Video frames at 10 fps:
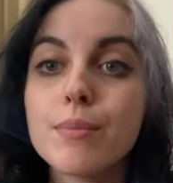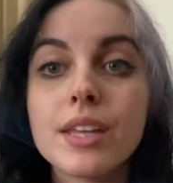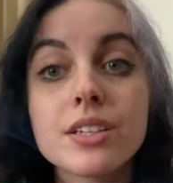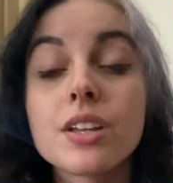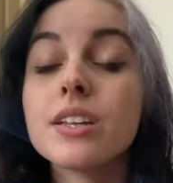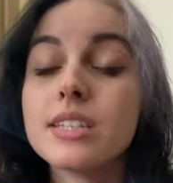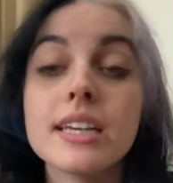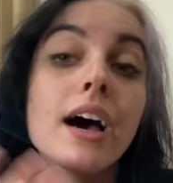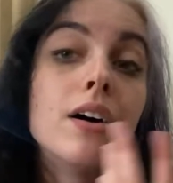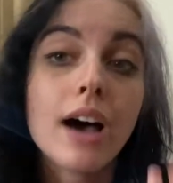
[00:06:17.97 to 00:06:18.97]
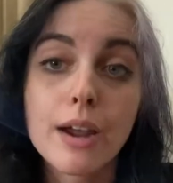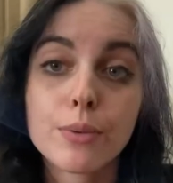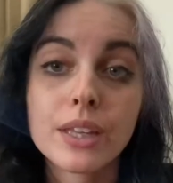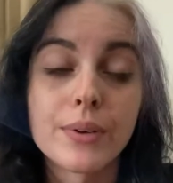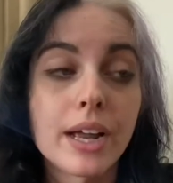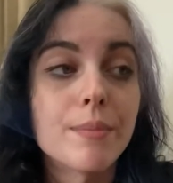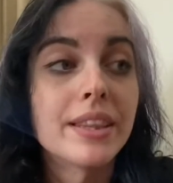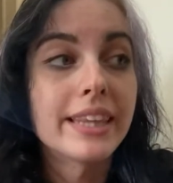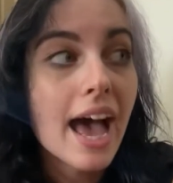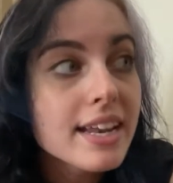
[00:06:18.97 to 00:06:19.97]
things on the DL, I really
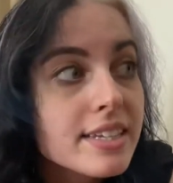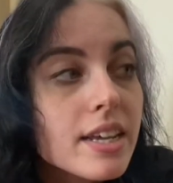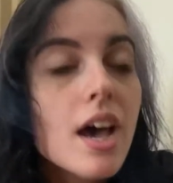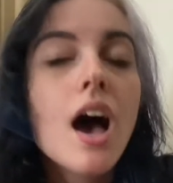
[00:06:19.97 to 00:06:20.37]
recommend that.